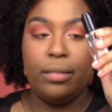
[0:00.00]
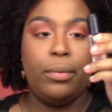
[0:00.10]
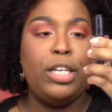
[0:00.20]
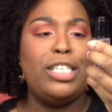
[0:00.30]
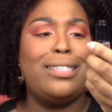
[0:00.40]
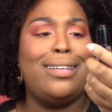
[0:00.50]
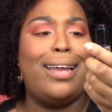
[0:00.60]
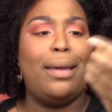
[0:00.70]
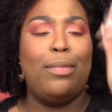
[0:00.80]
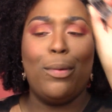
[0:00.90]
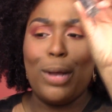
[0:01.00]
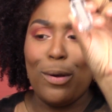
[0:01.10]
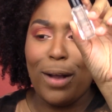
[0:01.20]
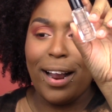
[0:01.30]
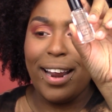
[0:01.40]
Where is the name? There we
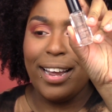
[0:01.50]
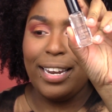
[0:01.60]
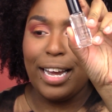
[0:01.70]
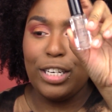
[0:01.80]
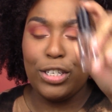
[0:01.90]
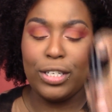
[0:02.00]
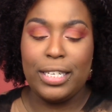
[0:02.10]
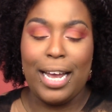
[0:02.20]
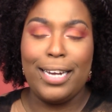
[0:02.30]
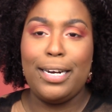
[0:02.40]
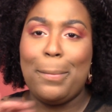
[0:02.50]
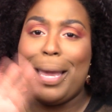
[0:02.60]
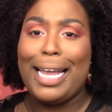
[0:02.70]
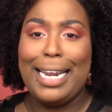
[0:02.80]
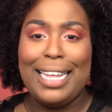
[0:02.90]
go. Our Inglot Duraliner to
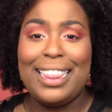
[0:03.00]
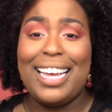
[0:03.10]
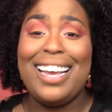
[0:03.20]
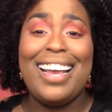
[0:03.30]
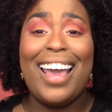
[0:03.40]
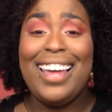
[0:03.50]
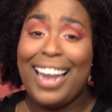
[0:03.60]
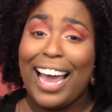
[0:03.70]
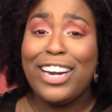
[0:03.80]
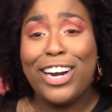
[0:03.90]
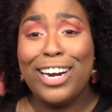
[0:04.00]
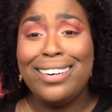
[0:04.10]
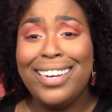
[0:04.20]
make anything a liner.